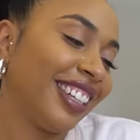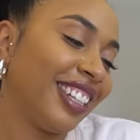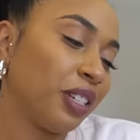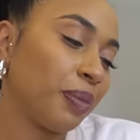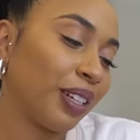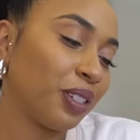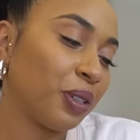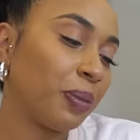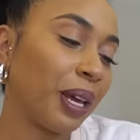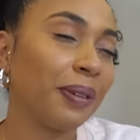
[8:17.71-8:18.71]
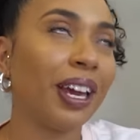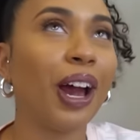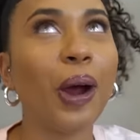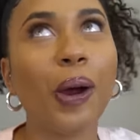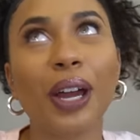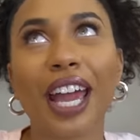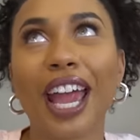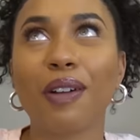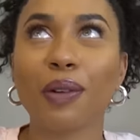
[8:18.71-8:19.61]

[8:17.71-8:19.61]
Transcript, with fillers: This is about you, baby. Okay,